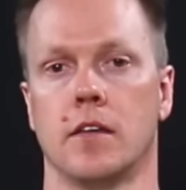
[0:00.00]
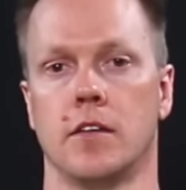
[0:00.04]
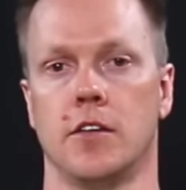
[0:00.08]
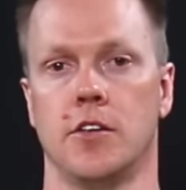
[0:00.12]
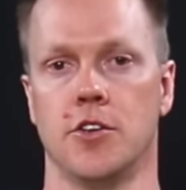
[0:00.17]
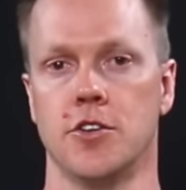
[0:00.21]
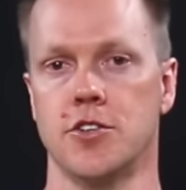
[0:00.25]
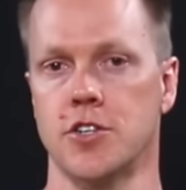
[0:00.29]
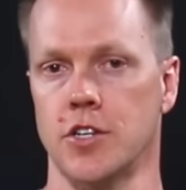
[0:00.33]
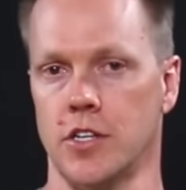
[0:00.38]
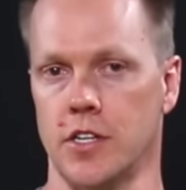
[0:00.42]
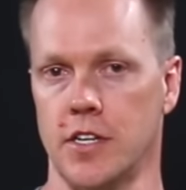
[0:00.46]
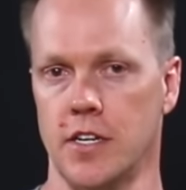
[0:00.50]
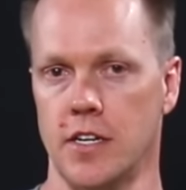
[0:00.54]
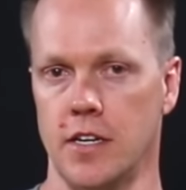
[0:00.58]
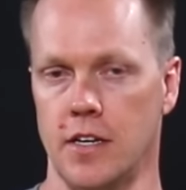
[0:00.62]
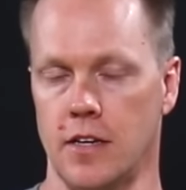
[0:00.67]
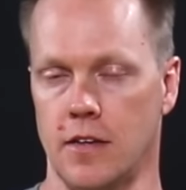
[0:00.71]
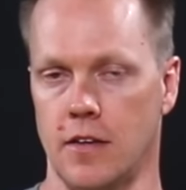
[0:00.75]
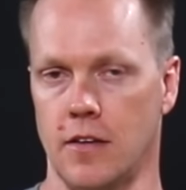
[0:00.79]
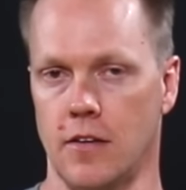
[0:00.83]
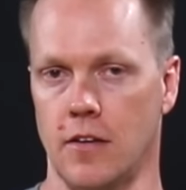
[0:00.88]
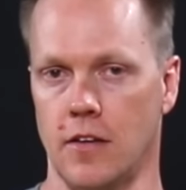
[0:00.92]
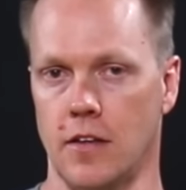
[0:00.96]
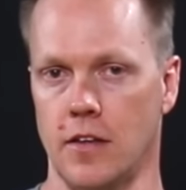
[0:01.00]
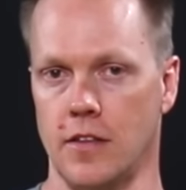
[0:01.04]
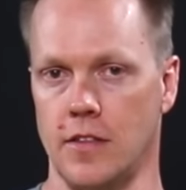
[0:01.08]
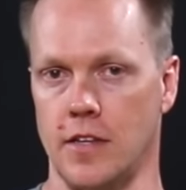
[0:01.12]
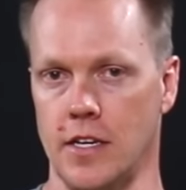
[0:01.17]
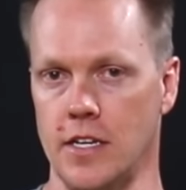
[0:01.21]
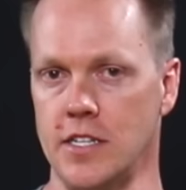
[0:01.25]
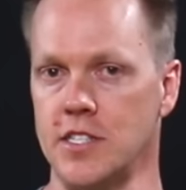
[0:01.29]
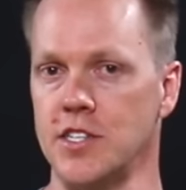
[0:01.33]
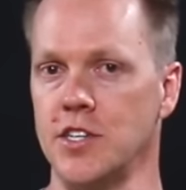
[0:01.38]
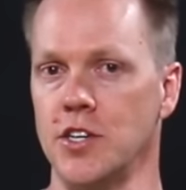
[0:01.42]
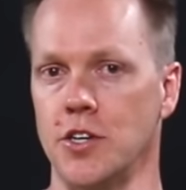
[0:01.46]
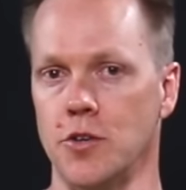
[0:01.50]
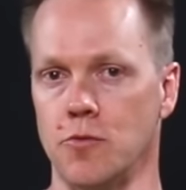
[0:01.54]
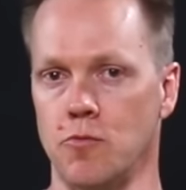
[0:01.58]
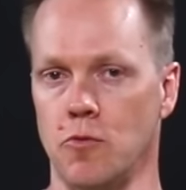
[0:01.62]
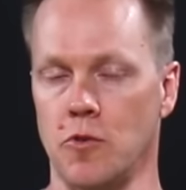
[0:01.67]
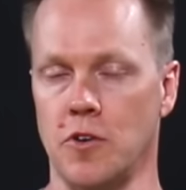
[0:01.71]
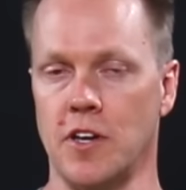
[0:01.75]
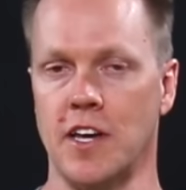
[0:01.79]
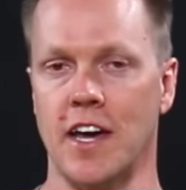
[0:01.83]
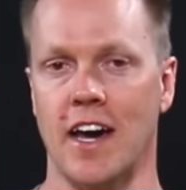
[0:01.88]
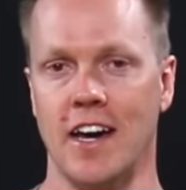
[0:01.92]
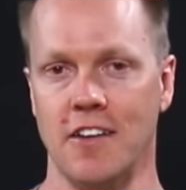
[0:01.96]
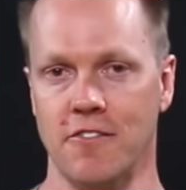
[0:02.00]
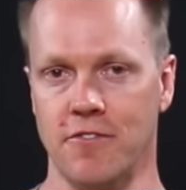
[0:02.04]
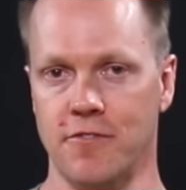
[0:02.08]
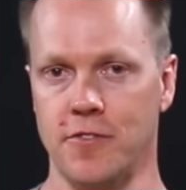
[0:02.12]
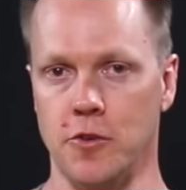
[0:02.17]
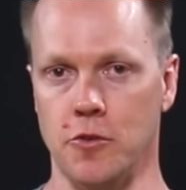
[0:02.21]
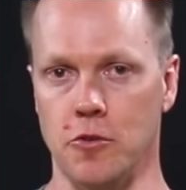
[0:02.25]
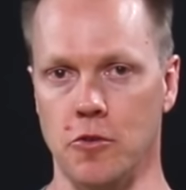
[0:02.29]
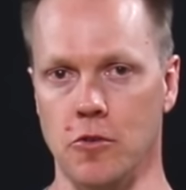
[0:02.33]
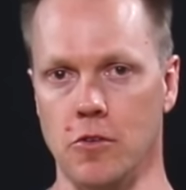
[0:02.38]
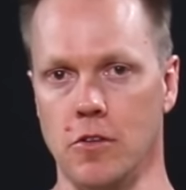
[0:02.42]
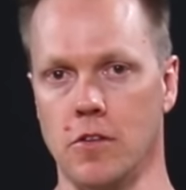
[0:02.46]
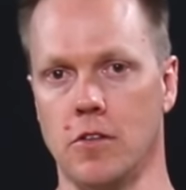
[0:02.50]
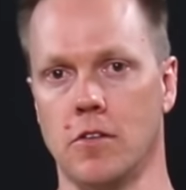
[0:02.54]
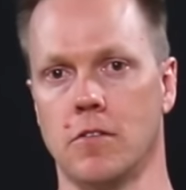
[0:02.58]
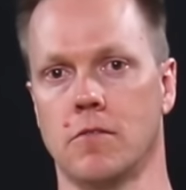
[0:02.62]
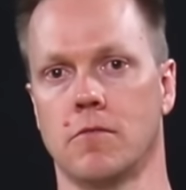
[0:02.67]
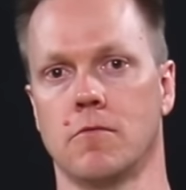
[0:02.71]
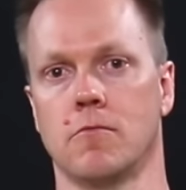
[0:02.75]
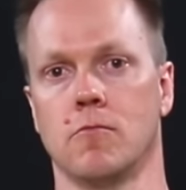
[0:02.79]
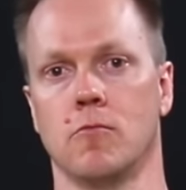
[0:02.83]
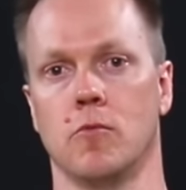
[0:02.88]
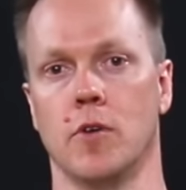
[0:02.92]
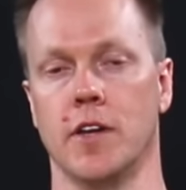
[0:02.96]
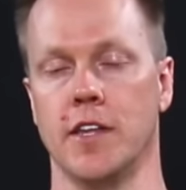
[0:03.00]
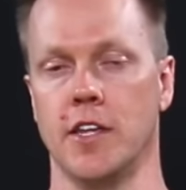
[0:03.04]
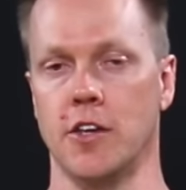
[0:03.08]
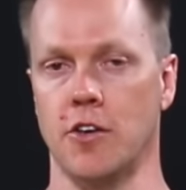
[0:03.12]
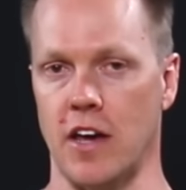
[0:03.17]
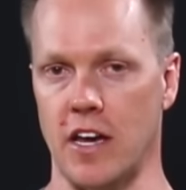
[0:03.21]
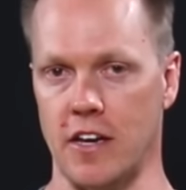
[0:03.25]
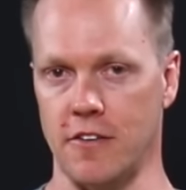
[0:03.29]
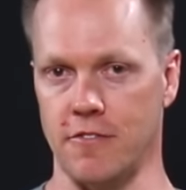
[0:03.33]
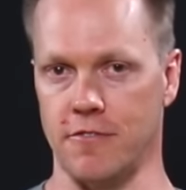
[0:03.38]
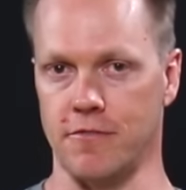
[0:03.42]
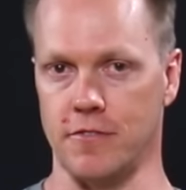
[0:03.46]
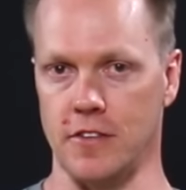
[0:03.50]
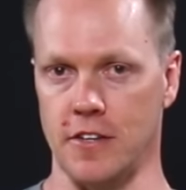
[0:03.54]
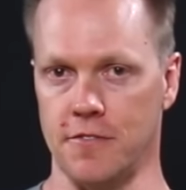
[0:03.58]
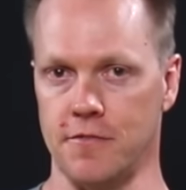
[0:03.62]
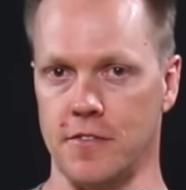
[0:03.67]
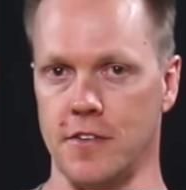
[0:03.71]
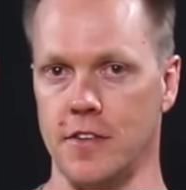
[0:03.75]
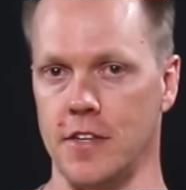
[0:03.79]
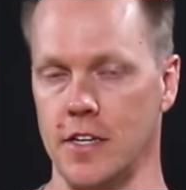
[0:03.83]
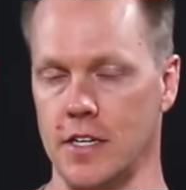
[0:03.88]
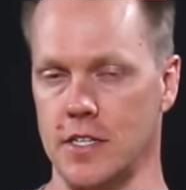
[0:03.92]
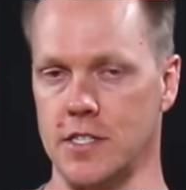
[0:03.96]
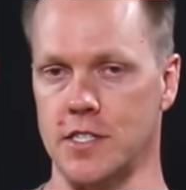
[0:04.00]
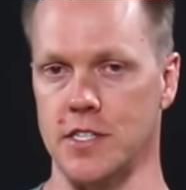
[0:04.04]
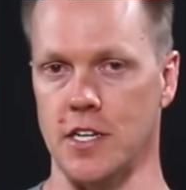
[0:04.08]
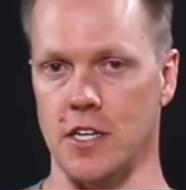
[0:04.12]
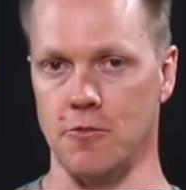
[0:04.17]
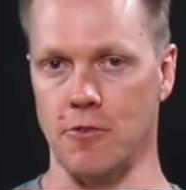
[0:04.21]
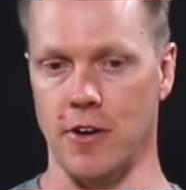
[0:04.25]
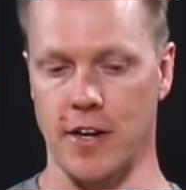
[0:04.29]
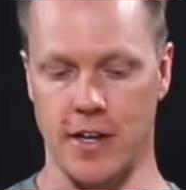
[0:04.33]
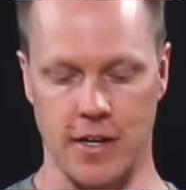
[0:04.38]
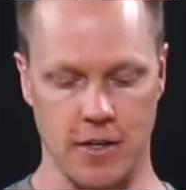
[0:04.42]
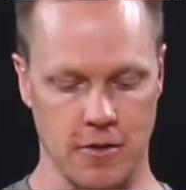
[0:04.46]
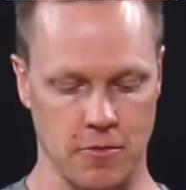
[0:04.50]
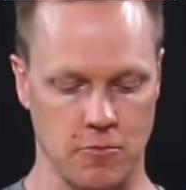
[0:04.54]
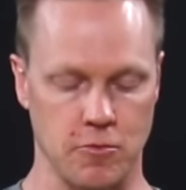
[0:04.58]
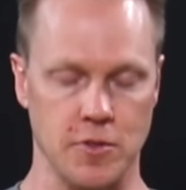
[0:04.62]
usually the ECU will cut fuel when you have lifted the accelerator,